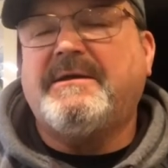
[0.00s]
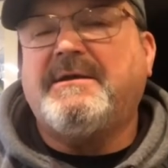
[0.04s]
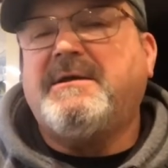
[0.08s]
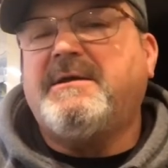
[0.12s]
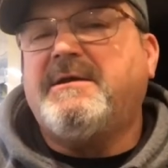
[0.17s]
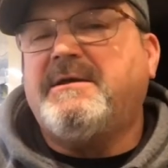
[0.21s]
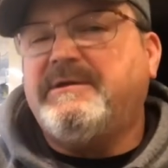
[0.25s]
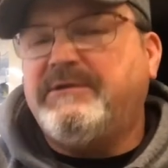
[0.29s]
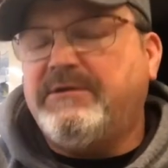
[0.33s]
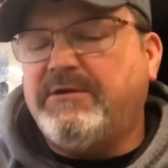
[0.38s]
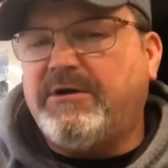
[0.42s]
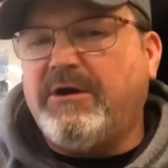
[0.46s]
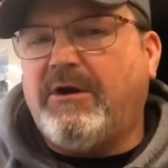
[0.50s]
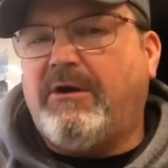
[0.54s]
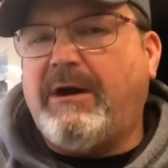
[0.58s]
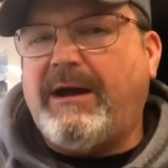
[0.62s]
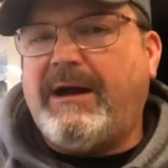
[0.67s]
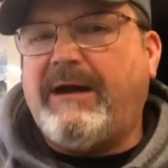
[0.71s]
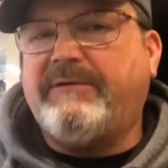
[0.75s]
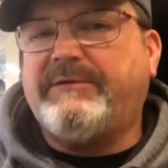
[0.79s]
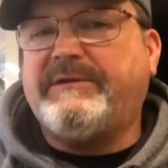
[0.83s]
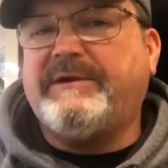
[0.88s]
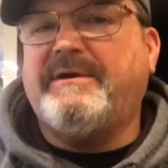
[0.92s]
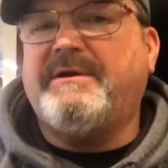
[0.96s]
You go
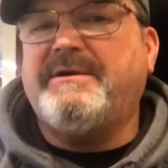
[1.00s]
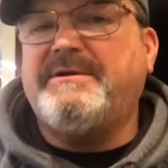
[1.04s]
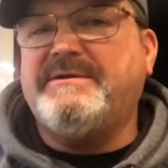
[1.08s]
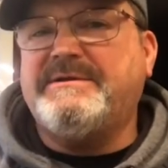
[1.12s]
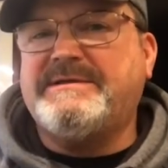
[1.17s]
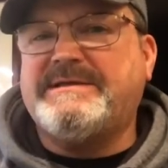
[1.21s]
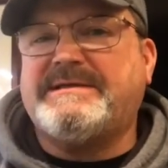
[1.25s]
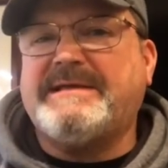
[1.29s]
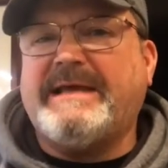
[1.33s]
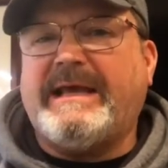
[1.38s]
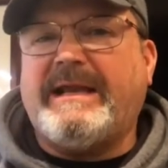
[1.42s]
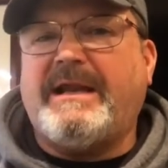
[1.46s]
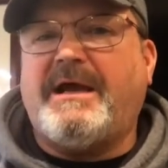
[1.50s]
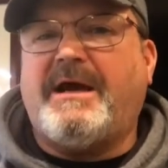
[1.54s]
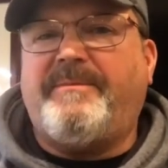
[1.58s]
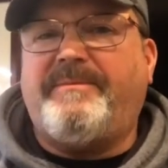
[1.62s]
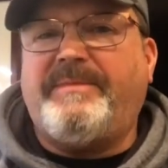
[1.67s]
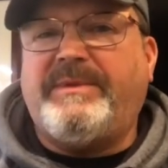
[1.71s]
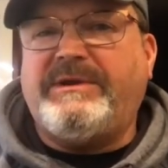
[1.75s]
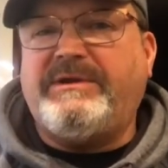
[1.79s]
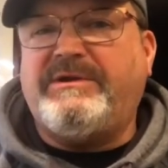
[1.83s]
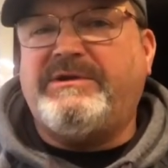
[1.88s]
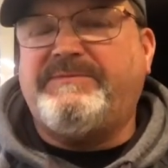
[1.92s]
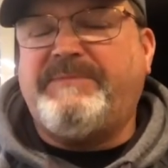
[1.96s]
out there, you set up,
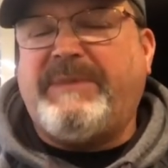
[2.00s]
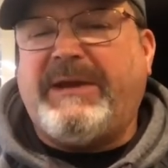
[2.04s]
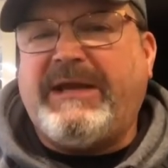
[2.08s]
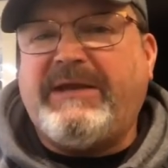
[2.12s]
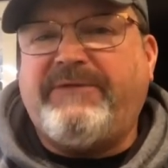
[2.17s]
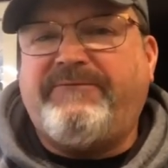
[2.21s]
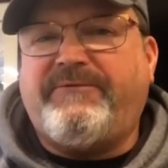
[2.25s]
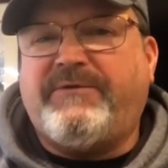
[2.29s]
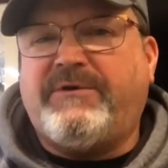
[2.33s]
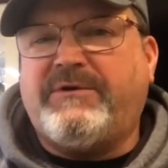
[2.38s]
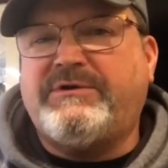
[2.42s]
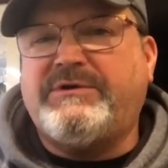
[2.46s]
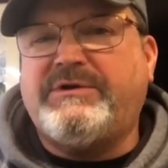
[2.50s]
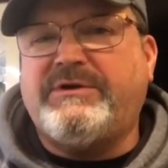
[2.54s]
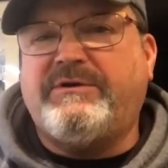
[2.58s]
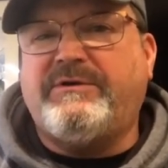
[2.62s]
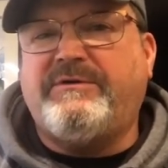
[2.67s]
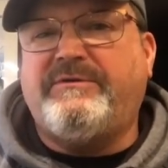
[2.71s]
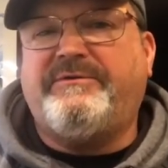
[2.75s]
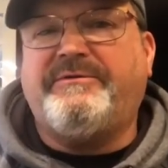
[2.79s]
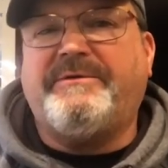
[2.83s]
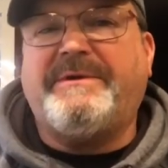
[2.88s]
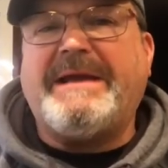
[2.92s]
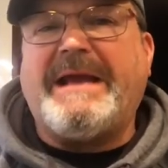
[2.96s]
and you paint for
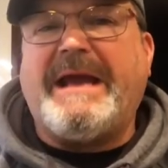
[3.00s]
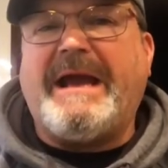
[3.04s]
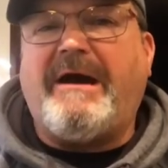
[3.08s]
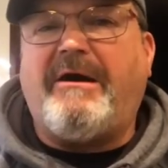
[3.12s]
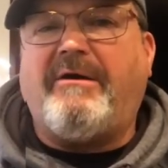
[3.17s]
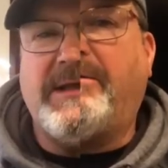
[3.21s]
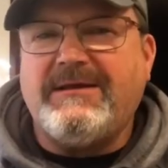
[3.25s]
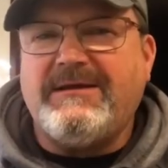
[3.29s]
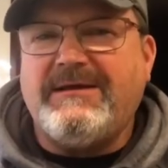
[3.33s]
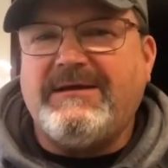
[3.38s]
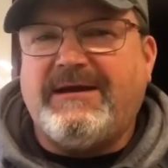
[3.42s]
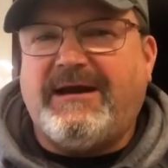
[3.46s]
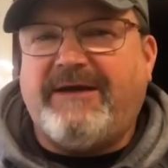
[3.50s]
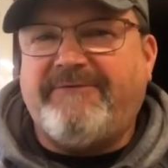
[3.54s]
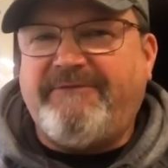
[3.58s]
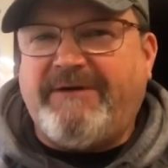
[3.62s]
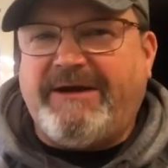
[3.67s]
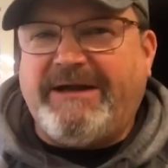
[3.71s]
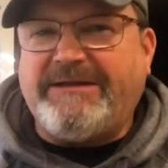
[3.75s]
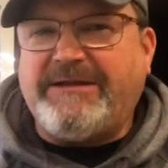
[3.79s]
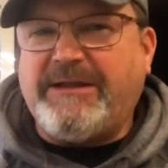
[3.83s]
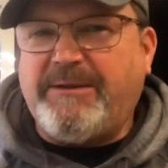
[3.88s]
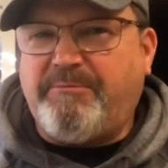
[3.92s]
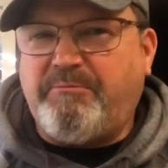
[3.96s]
2-3 hours. I
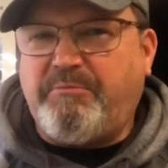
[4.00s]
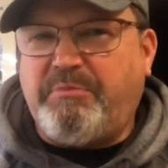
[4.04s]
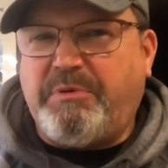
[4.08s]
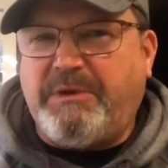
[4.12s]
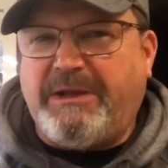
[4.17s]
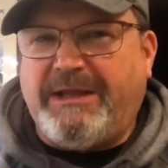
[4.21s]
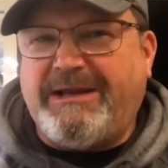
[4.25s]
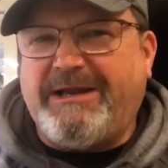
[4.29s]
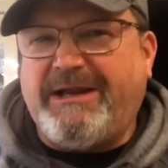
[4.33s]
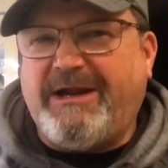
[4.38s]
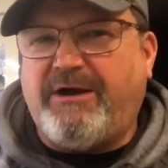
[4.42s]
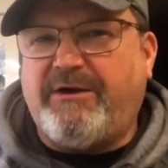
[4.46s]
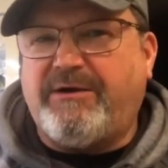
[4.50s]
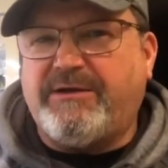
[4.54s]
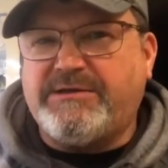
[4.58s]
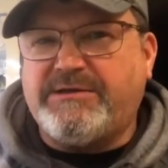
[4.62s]
find that plein air is